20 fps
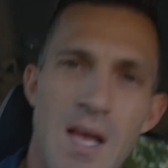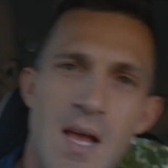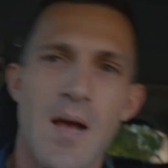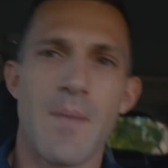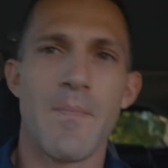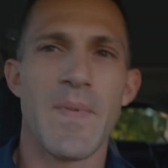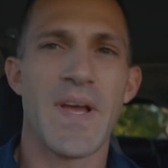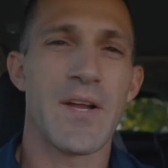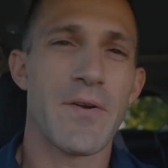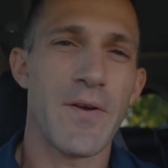
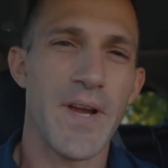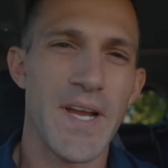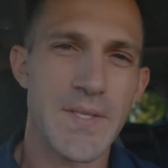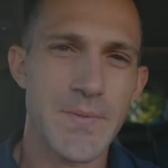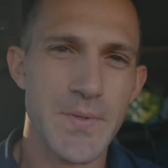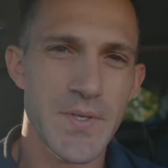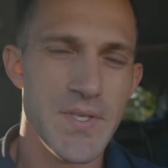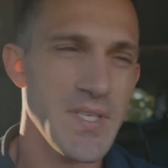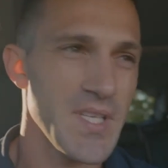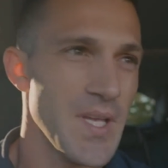My grades
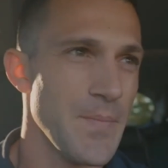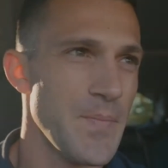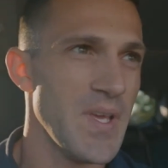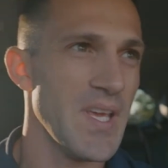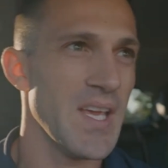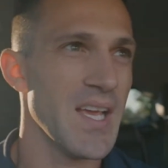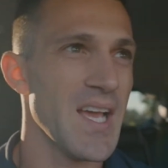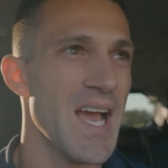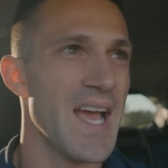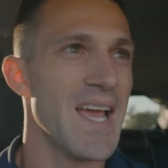were
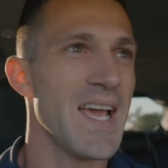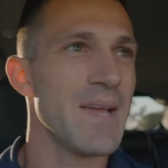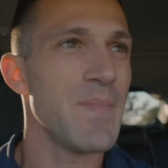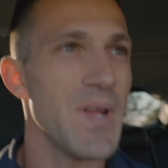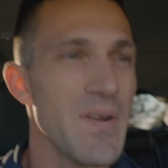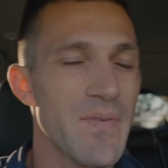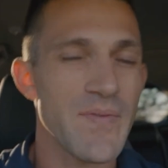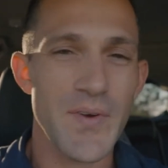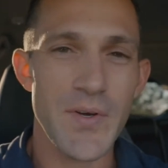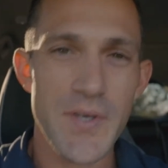slipping. I had
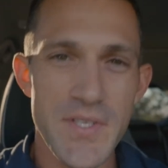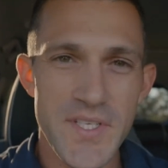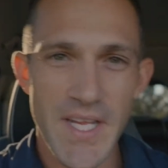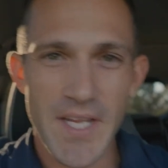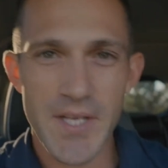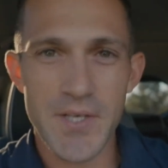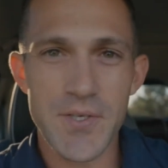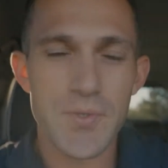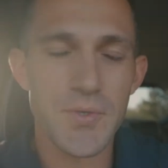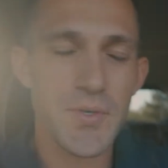my first
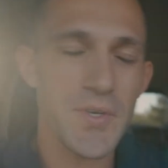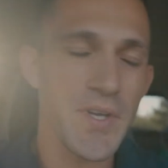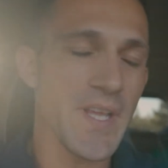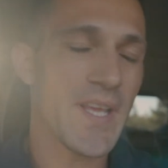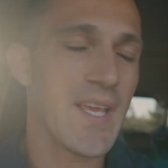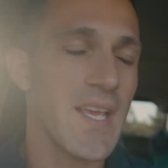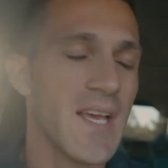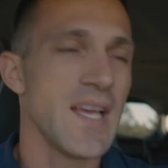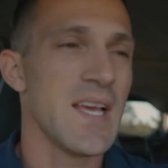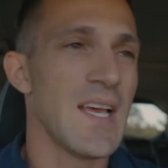
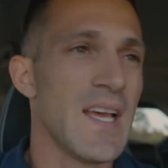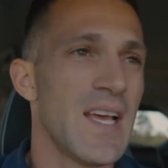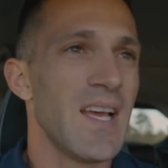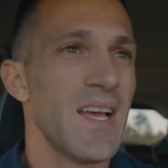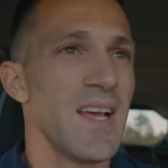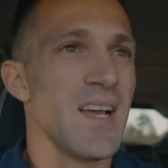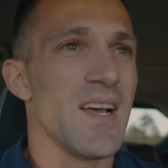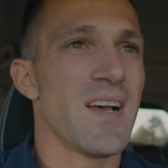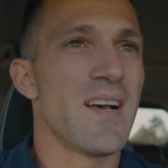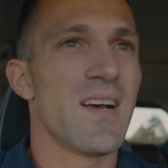injury,
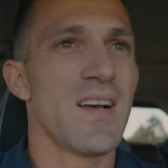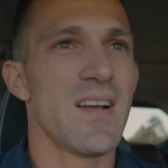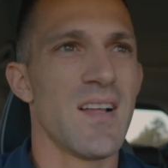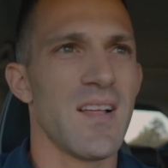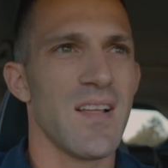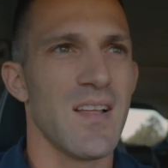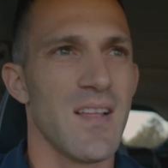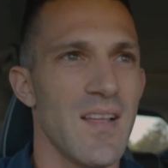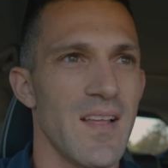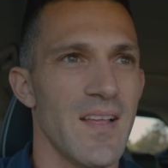
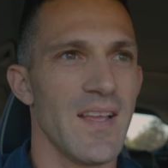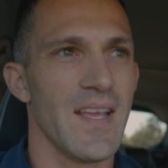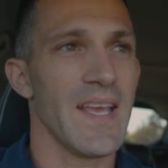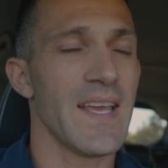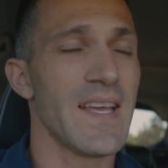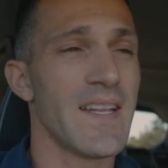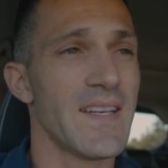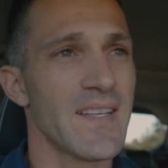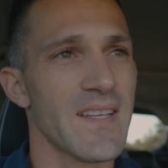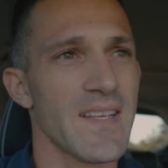
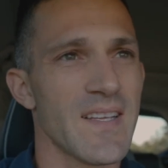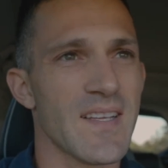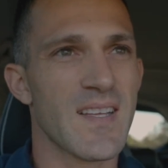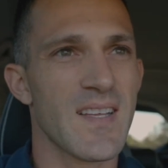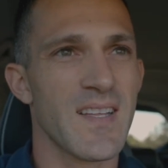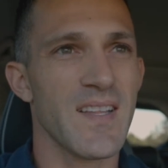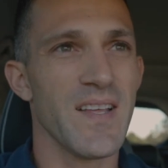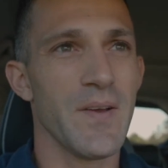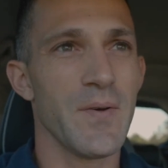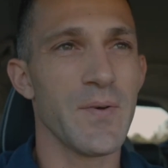and
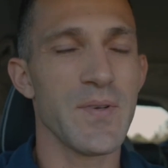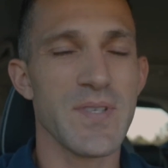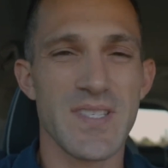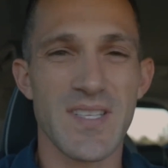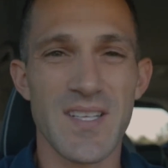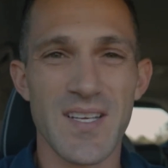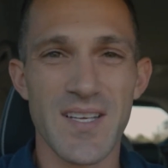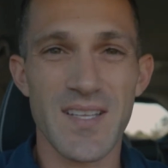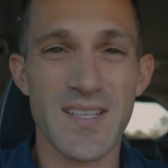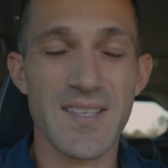it was
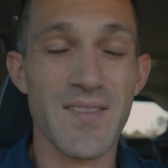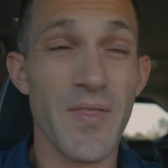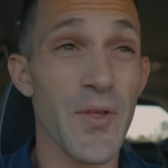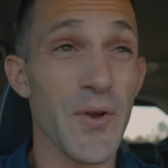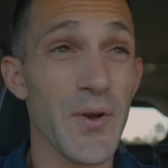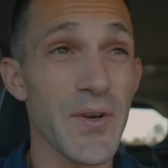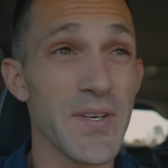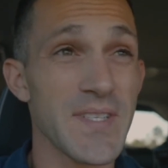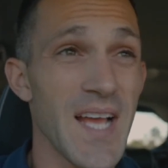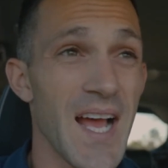the
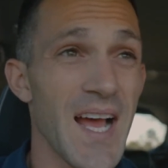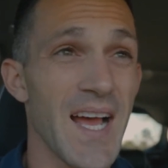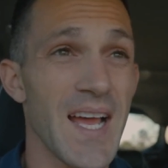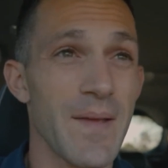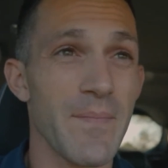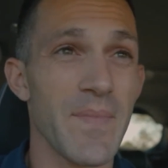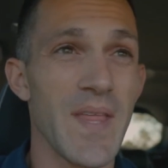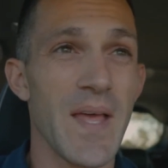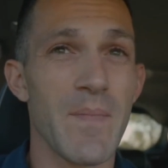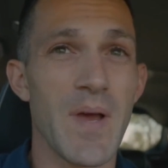third
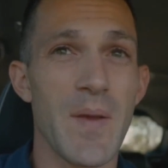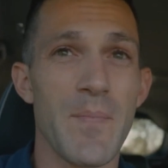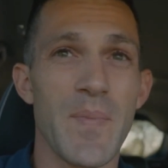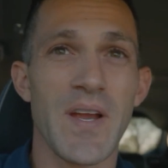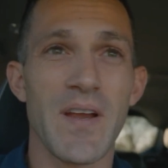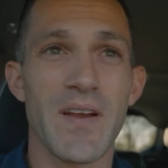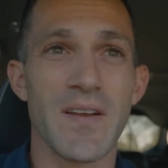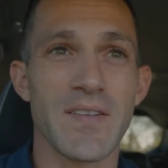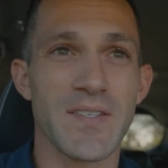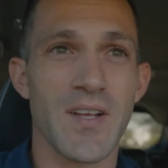time that my
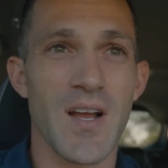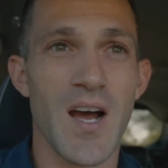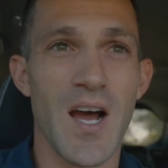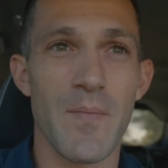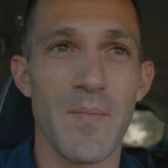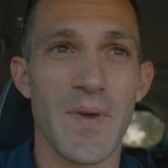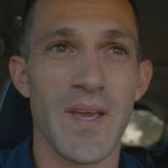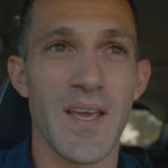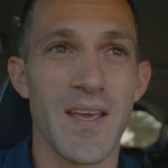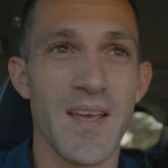parents
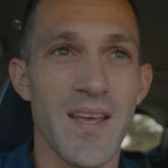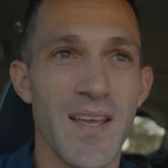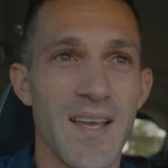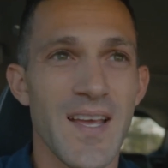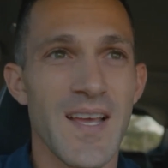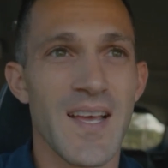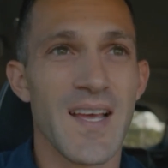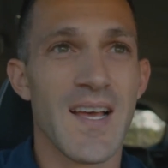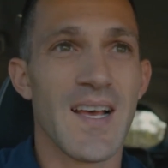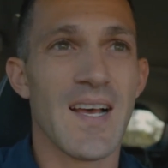caught me
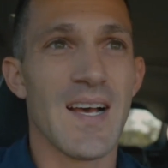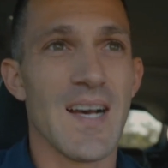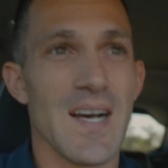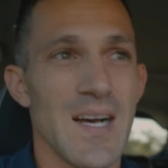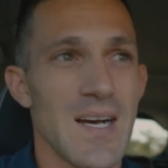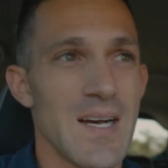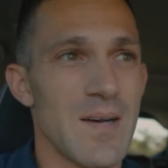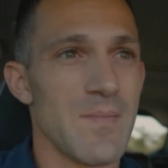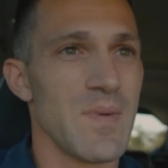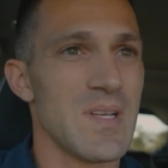
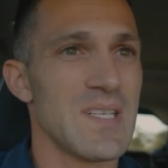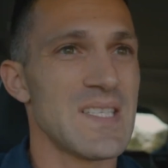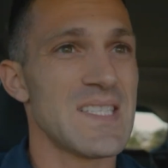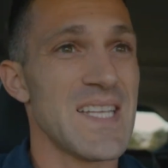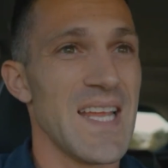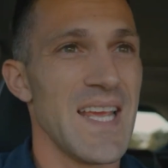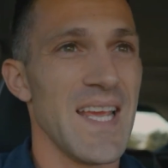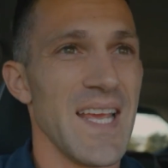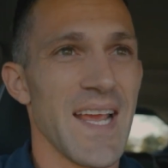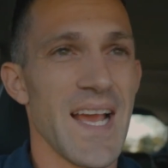um,
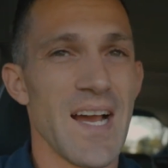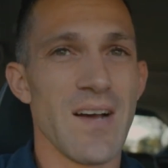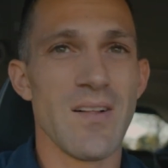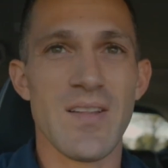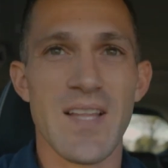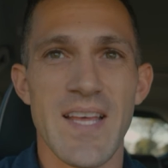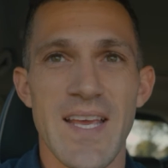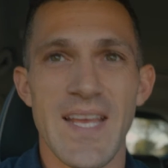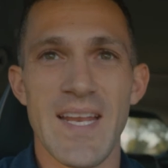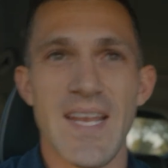staying out
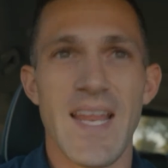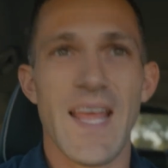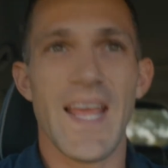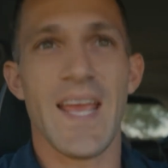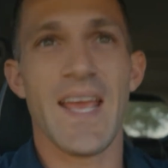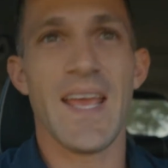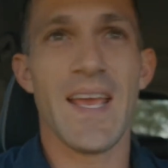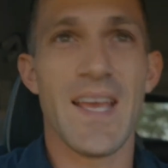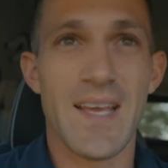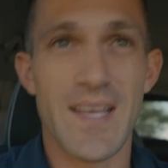late,
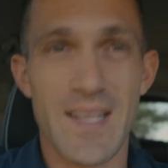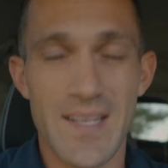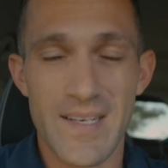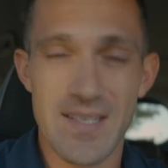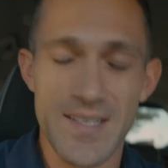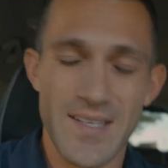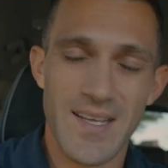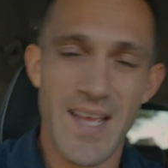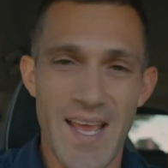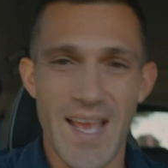
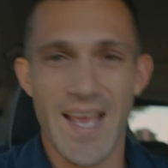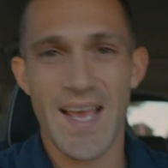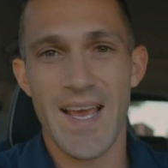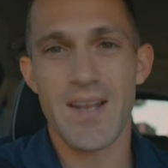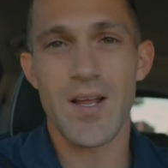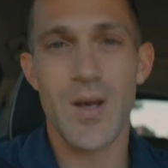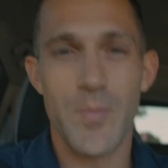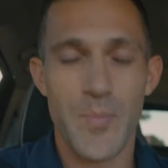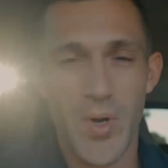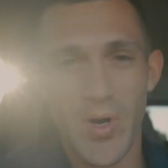and at
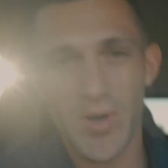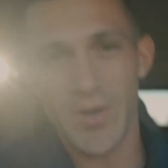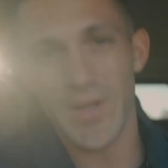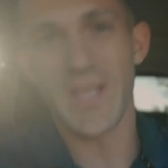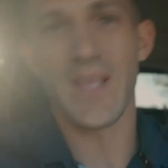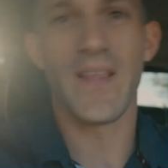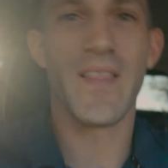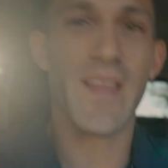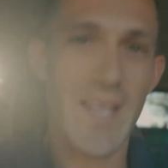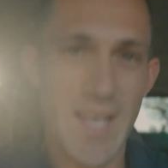a
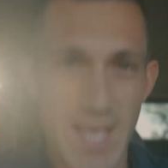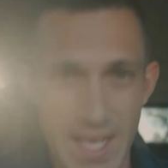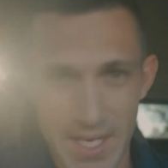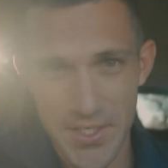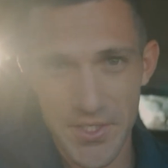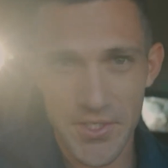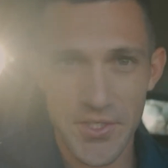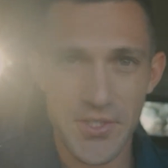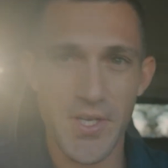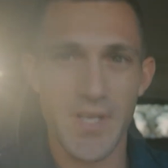party that I
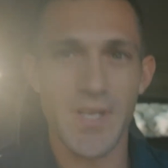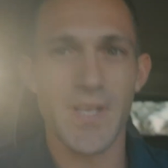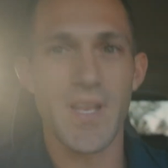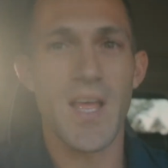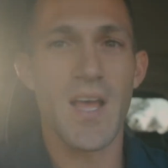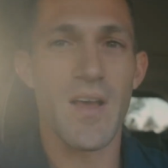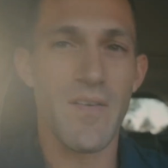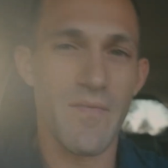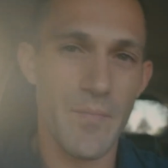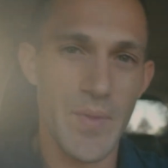shouldn't
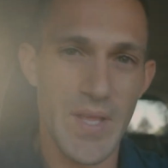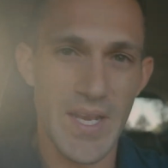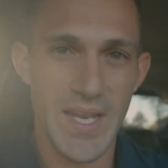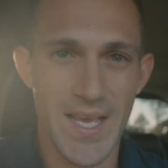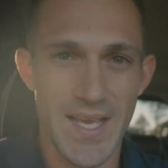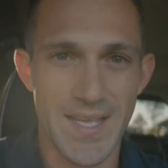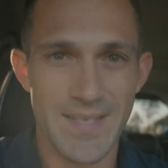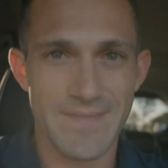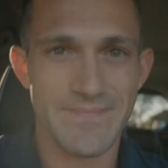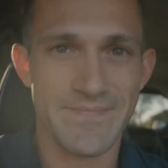have been at.